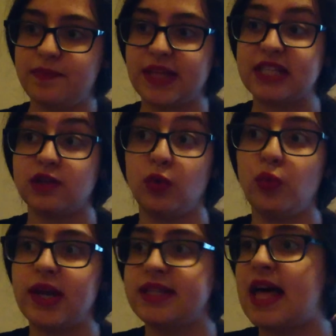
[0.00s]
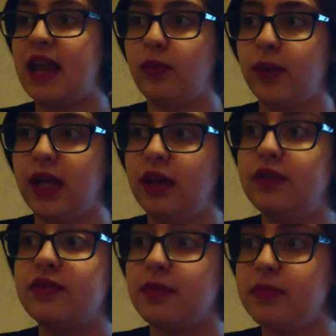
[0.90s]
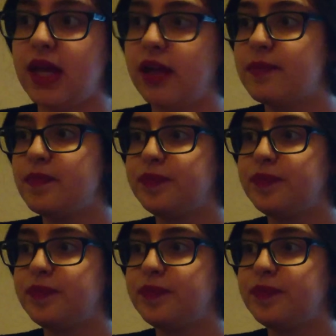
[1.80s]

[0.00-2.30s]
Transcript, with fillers: is always Halloween for me,